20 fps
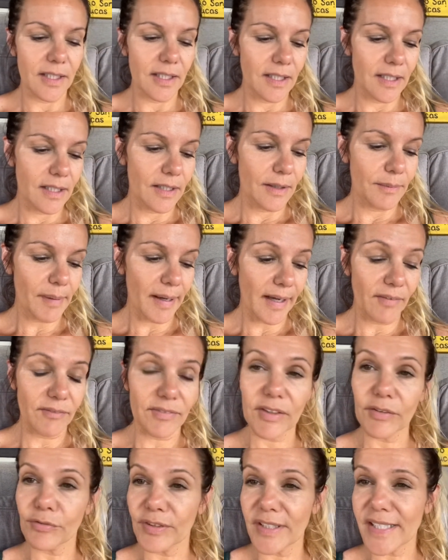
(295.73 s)
I have
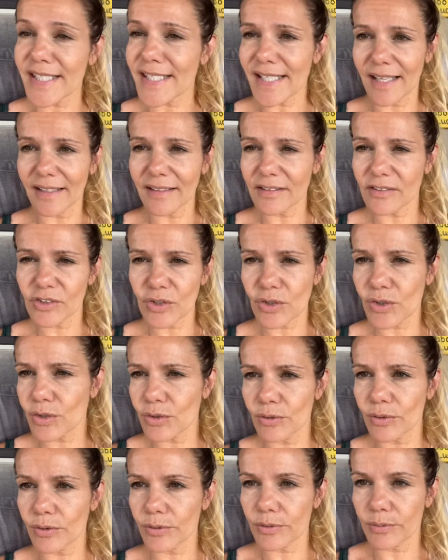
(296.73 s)
different scents, just
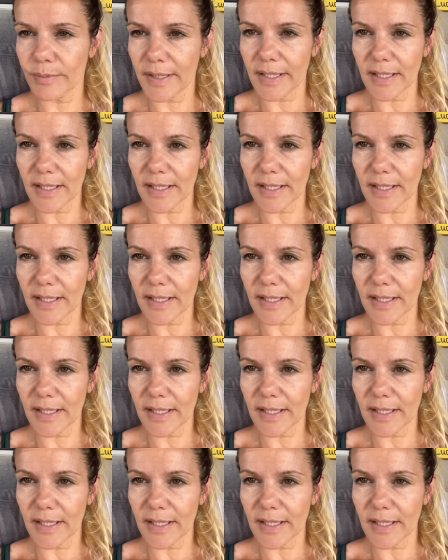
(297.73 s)
2 or 3.